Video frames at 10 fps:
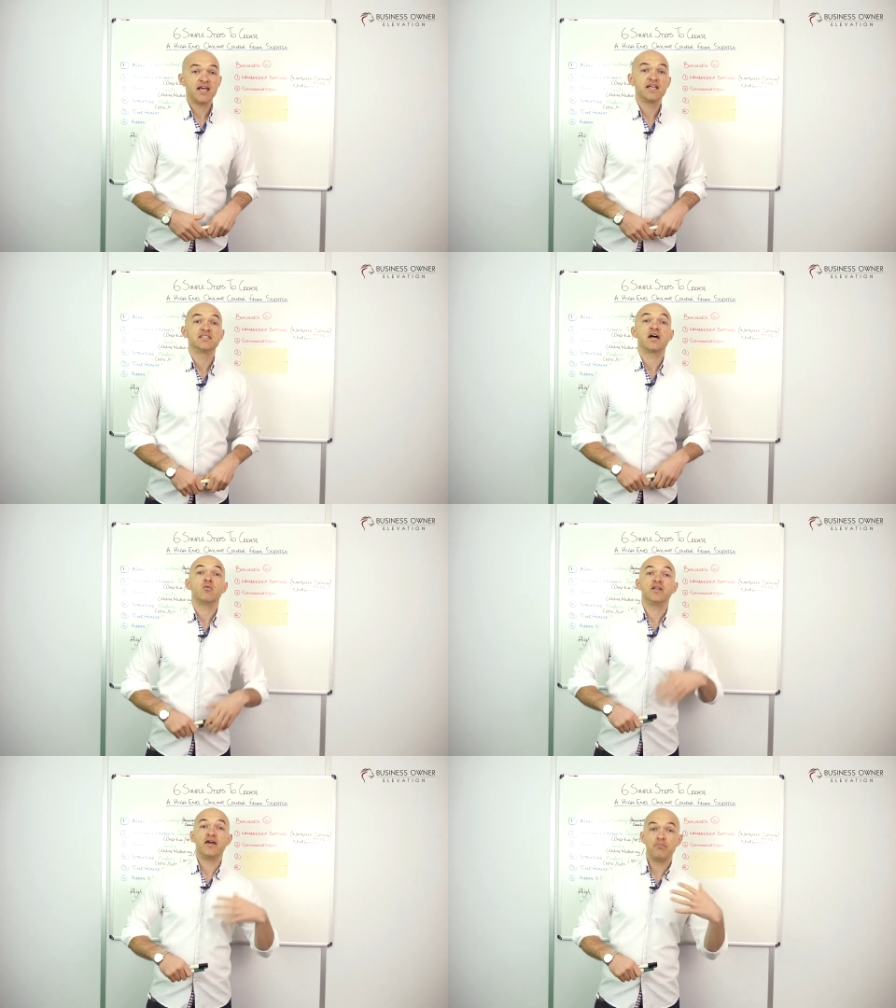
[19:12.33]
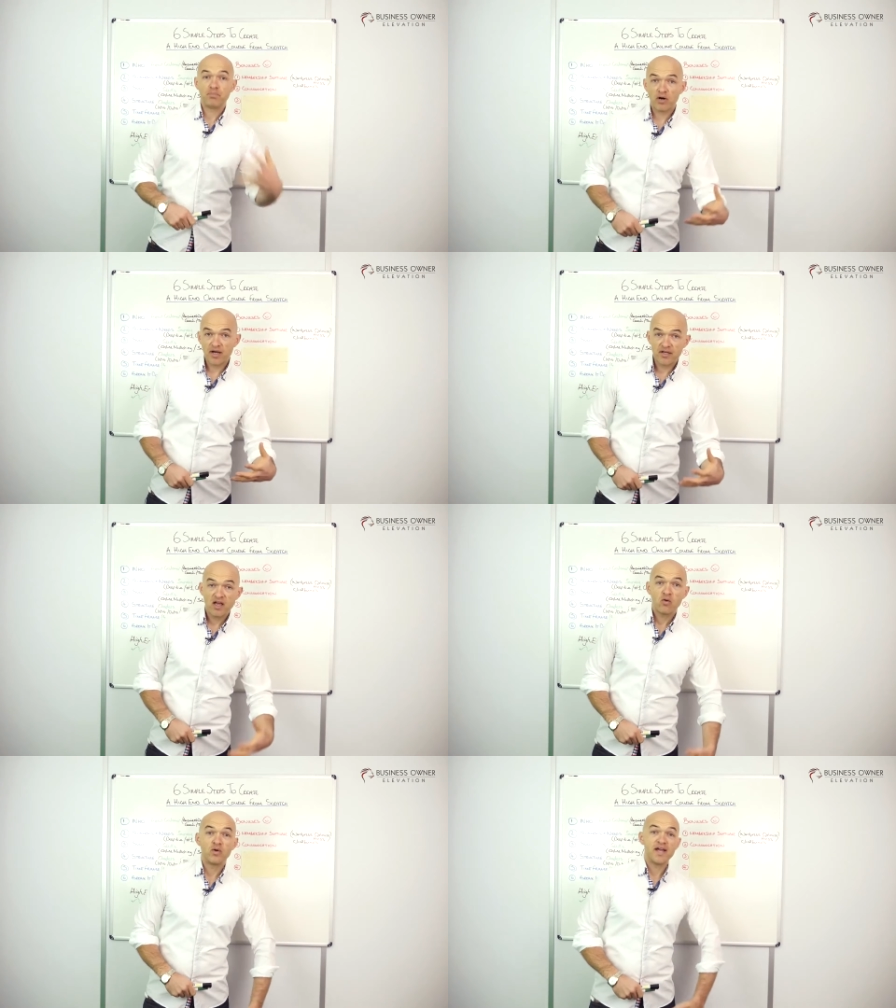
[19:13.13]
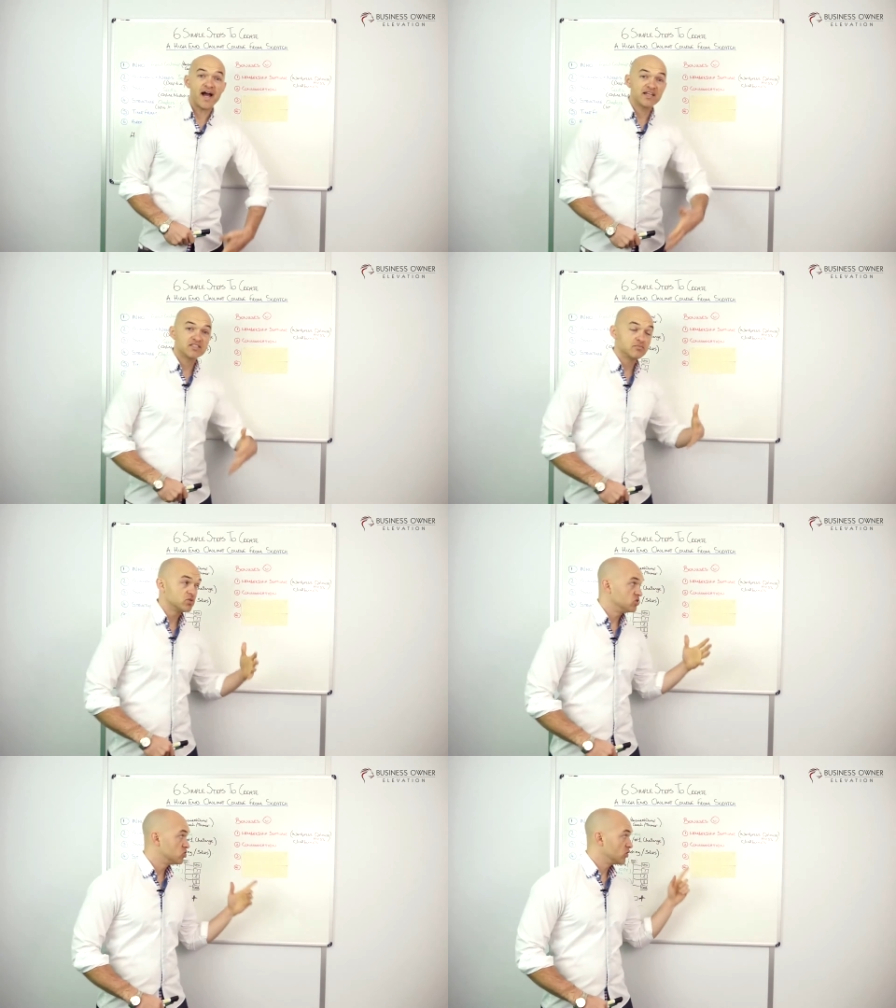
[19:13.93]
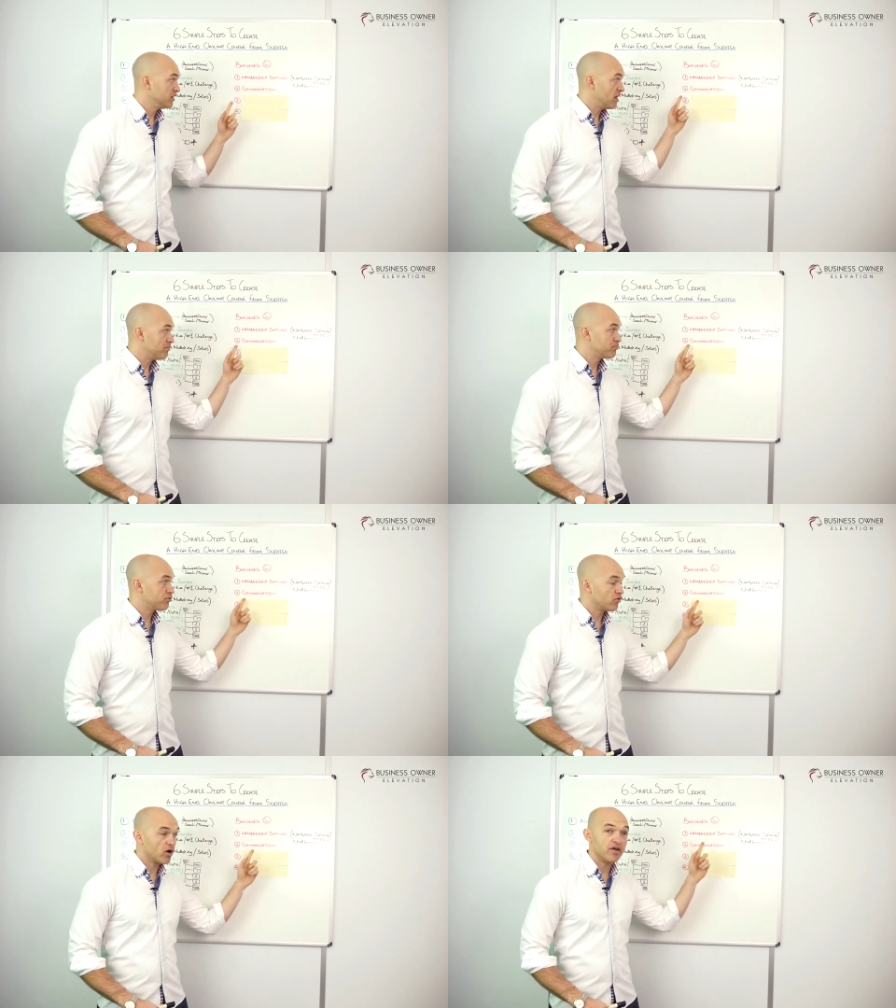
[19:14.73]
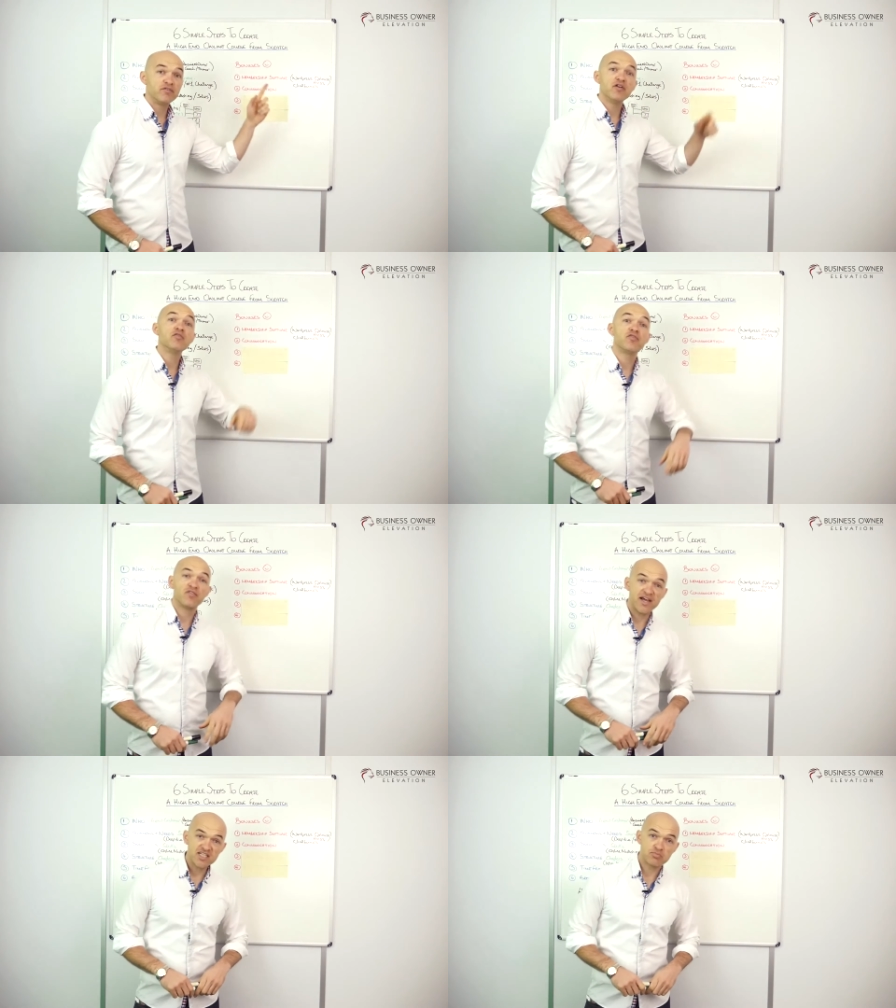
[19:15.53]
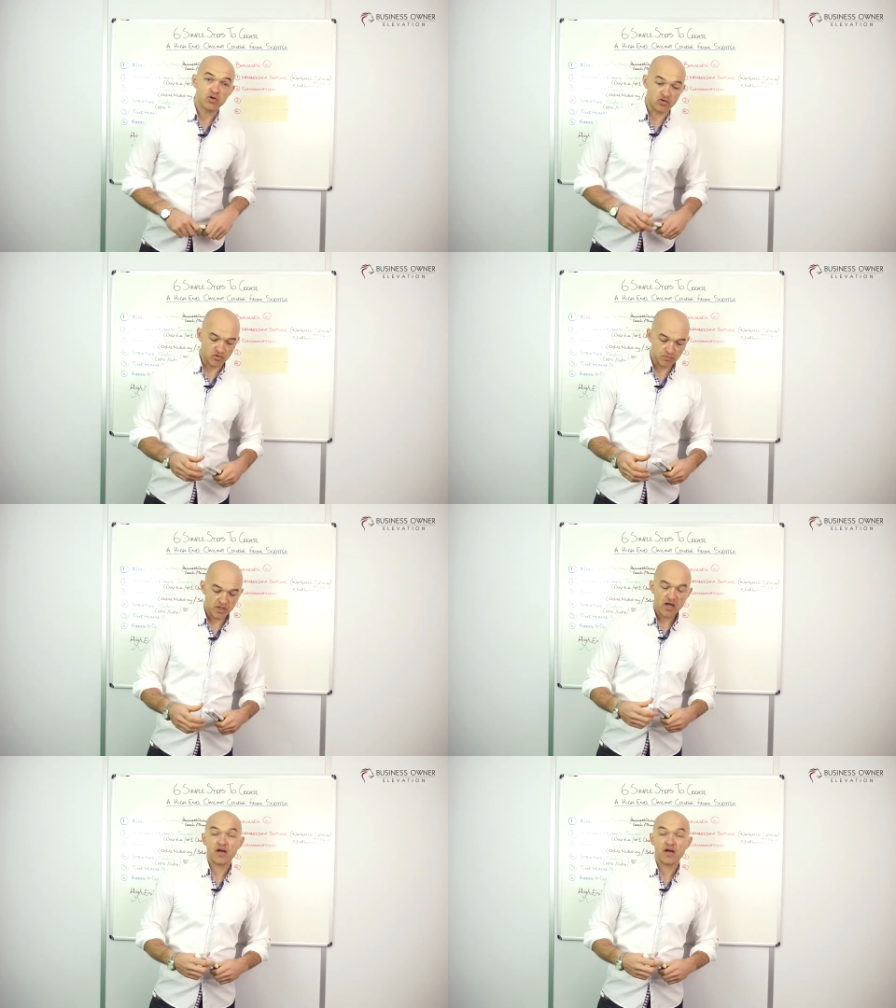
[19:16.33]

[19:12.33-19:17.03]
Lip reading: is that when they buy, we ask them to join a private Facebook group.